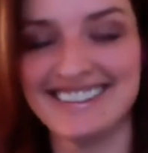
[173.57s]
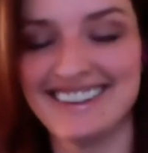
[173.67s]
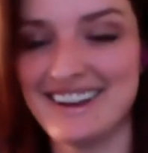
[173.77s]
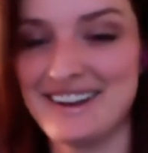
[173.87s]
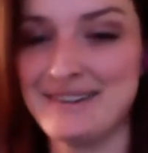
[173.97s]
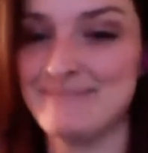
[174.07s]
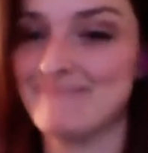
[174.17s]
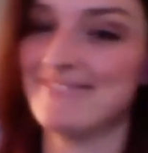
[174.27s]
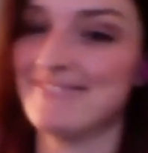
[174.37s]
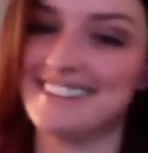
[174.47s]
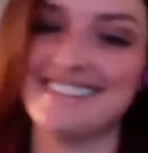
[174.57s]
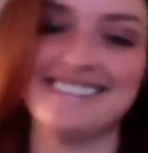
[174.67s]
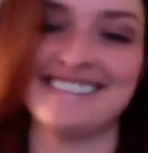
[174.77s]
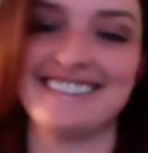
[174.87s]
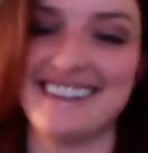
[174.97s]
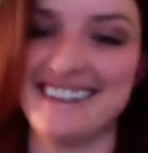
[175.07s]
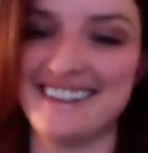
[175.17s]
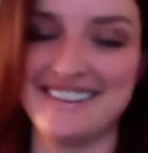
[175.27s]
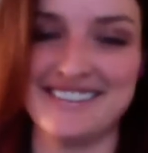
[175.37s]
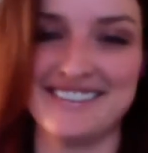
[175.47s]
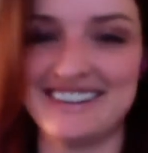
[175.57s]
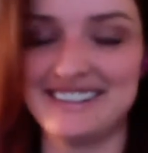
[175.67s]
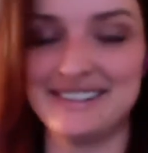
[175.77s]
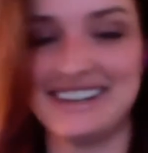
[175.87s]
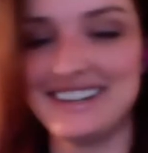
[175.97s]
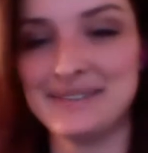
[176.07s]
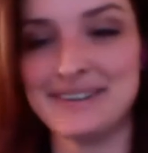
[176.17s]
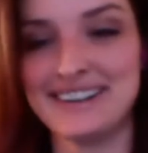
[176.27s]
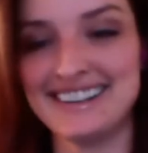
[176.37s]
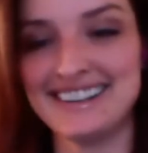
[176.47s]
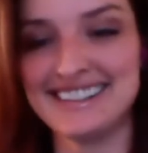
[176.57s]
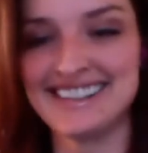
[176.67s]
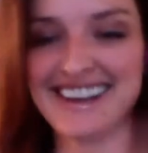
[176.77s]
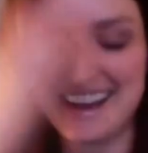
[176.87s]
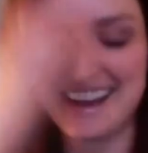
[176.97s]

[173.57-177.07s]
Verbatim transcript: Um, it's it's it is what it is. Oh,